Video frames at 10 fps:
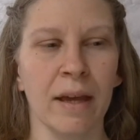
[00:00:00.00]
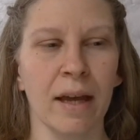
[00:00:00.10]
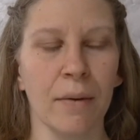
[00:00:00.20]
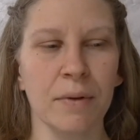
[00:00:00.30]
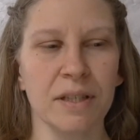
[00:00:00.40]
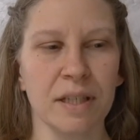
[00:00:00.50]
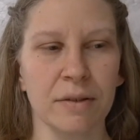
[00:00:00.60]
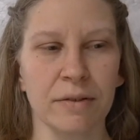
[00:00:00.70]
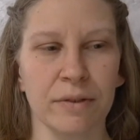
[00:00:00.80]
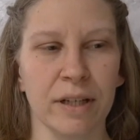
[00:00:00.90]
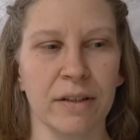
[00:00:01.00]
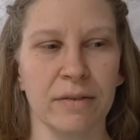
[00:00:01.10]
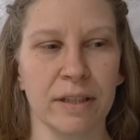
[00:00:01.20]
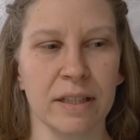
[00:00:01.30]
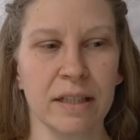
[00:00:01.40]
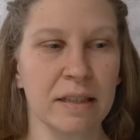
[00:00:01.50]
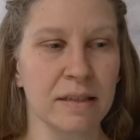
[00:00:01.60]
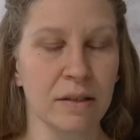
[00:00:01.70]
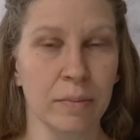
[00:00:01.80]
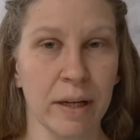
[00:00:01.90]
I was terrified of it in
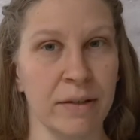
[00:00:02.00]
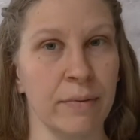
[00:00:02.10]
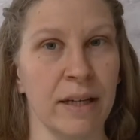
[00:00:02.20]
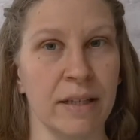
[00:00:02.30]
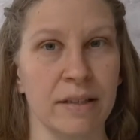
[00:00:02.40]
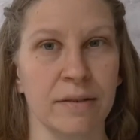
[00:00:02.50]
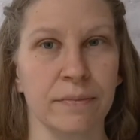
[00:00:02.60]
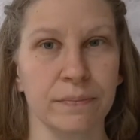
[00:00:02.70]
so many ways.